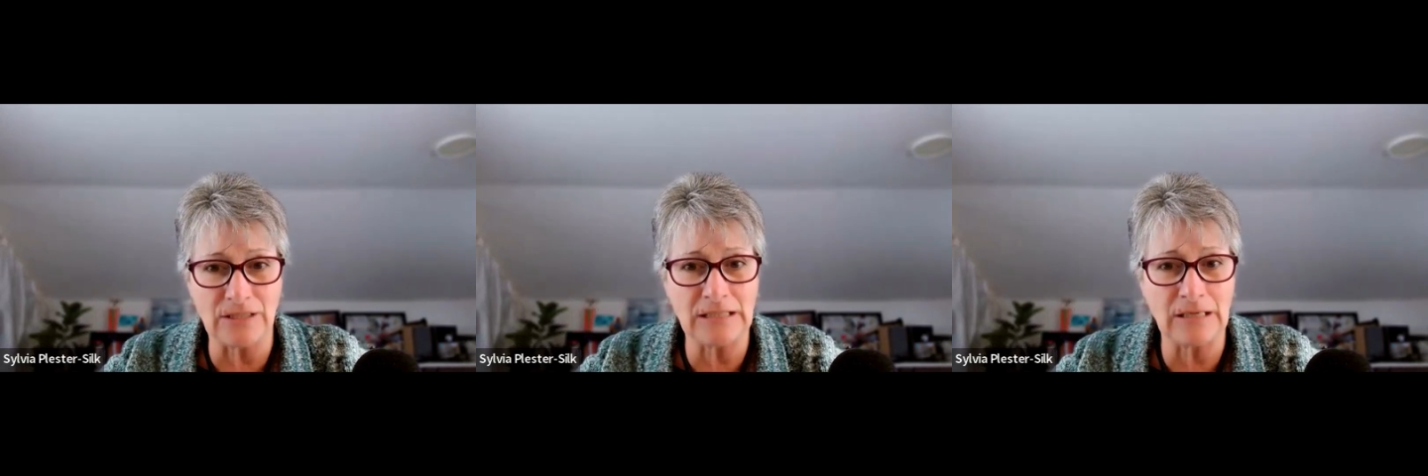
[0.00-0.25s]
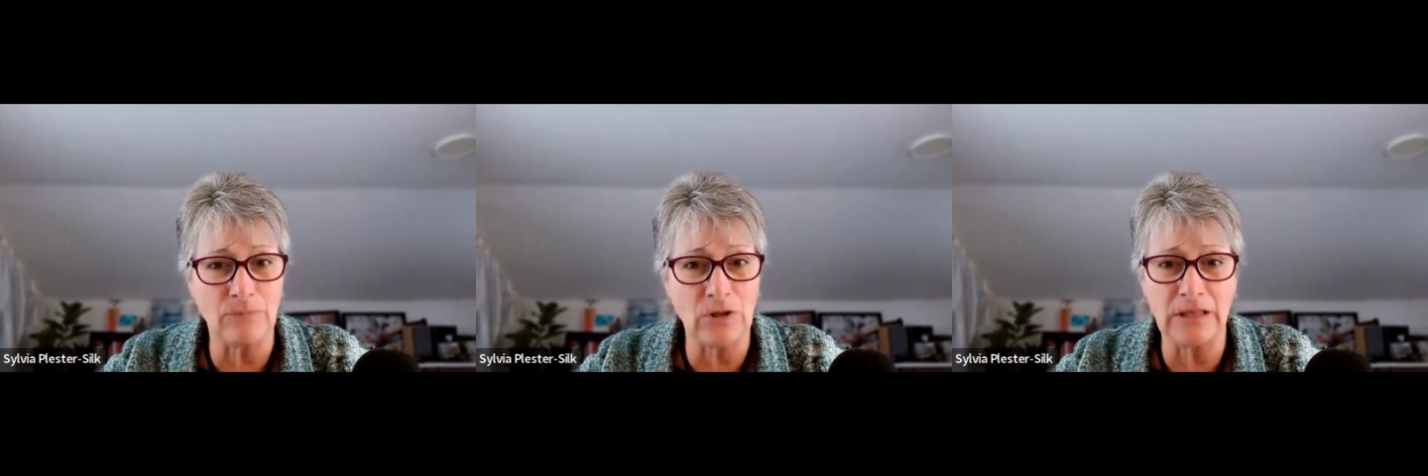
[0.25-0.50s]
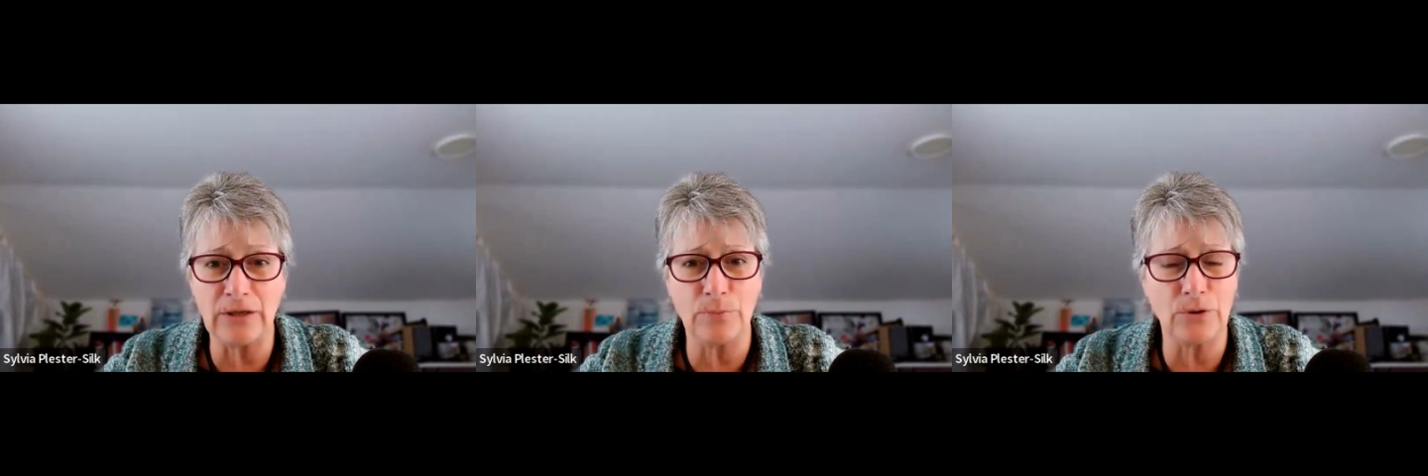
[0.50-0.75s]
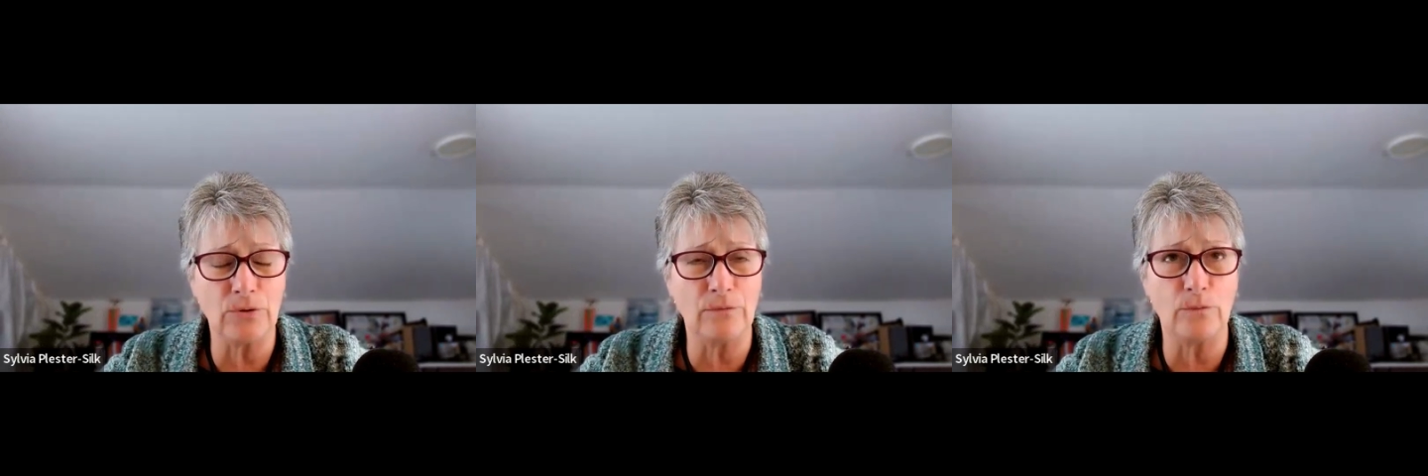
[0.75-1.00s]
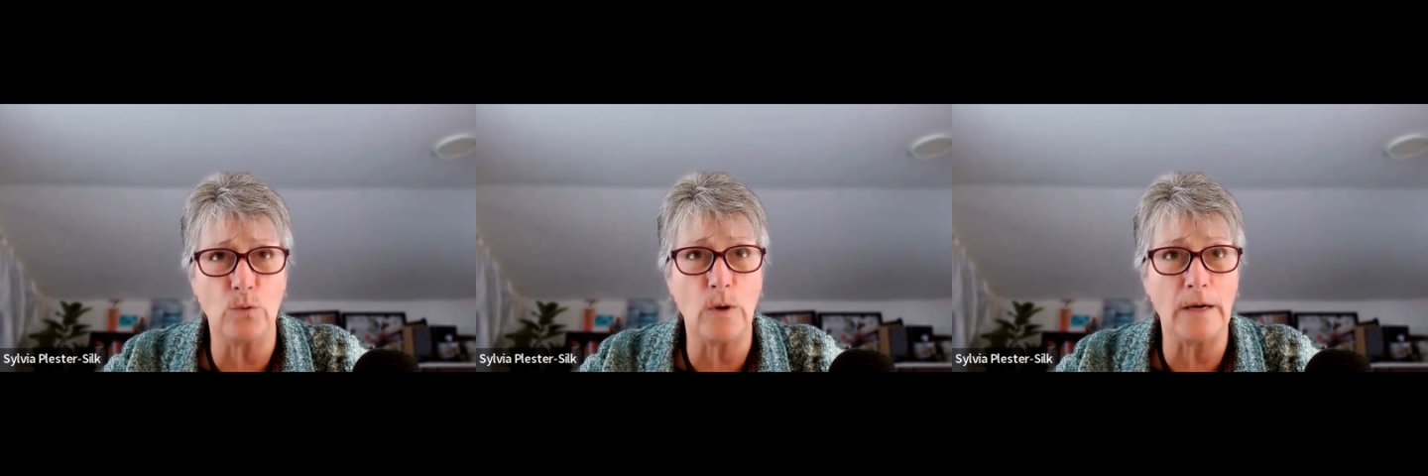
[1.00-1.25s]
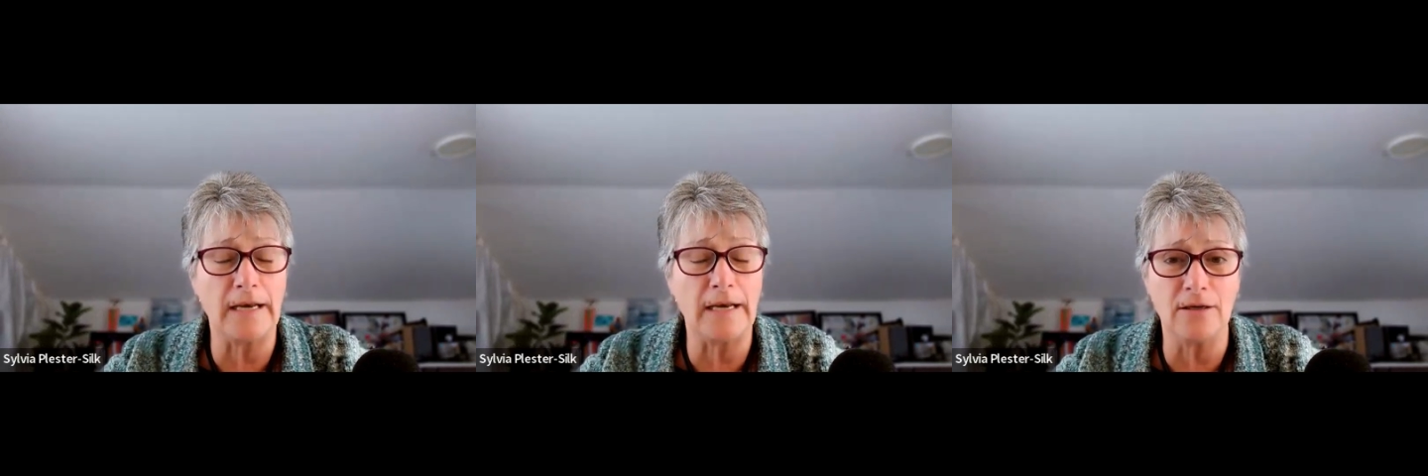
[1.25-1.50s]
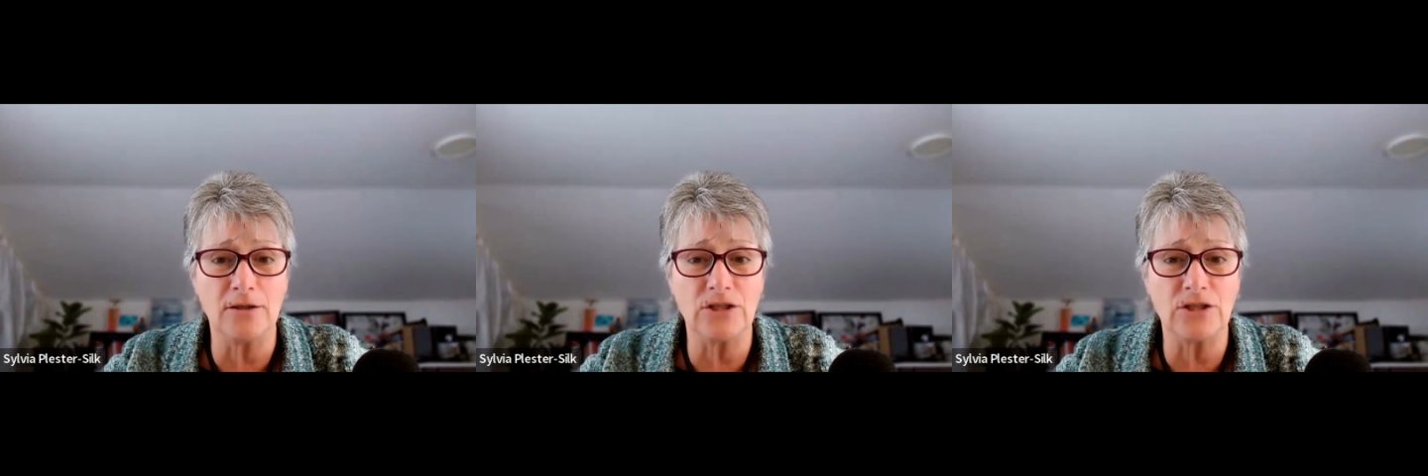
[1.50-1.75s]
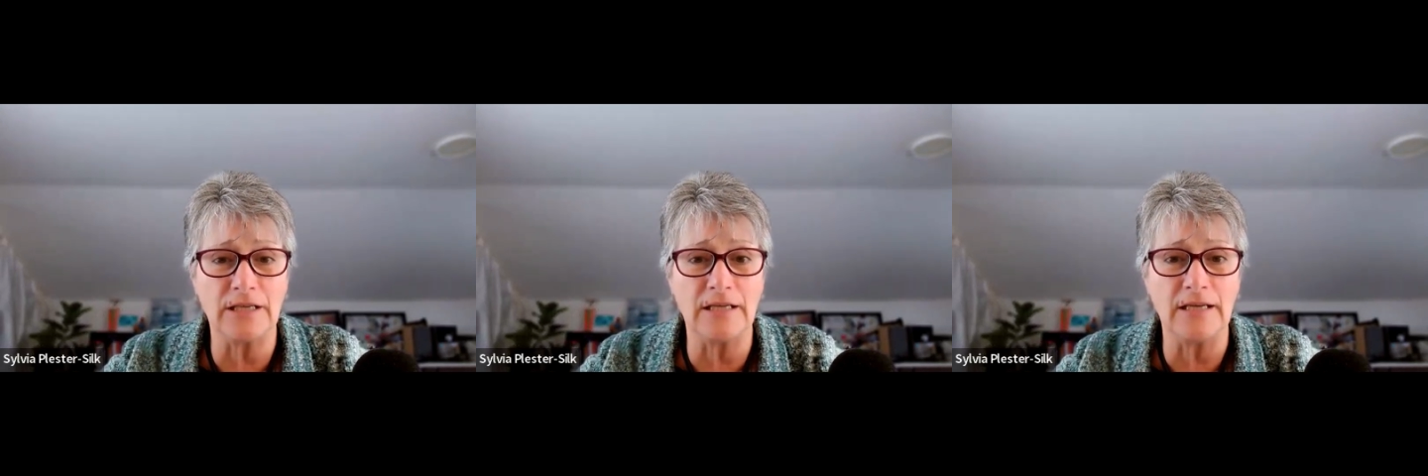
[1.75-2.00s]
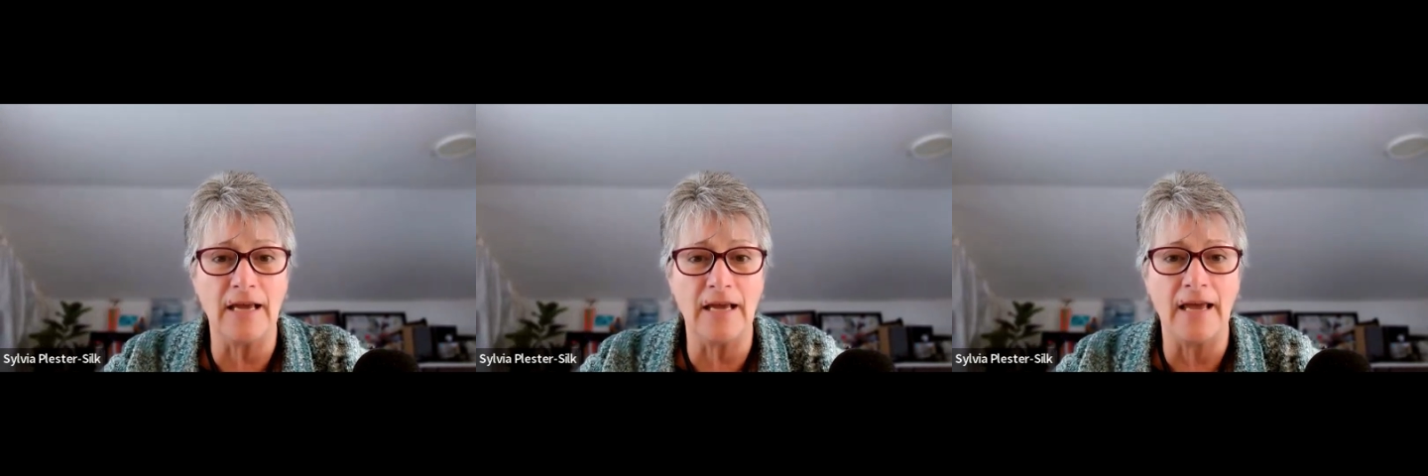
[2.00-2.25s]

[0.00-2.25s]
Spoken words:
some clear, beautiful white energy,